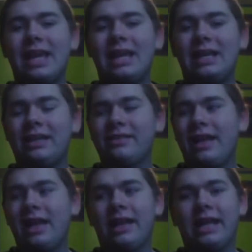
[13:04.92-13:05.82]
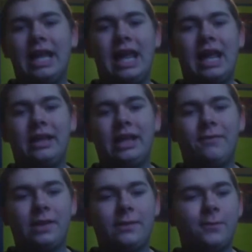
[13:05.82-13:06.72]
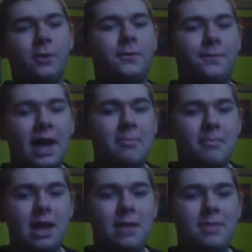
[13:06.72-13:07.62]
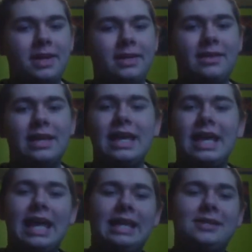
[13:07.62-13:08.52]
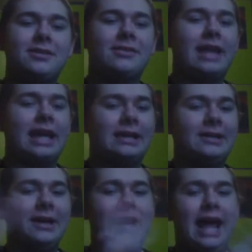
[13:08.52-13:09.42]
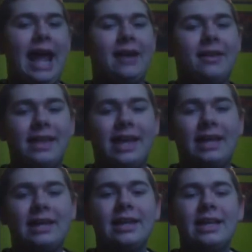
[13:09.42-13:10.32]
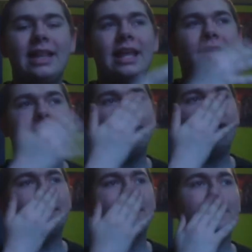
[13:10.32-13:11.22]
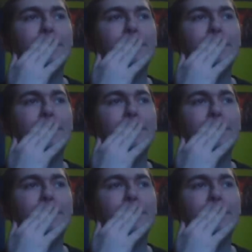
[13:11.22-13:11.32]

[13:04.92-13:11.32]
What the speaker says: thing they, like, did, like, in, like, for, like, the first 5 minutes, and they just, like, cut out of that, and, like,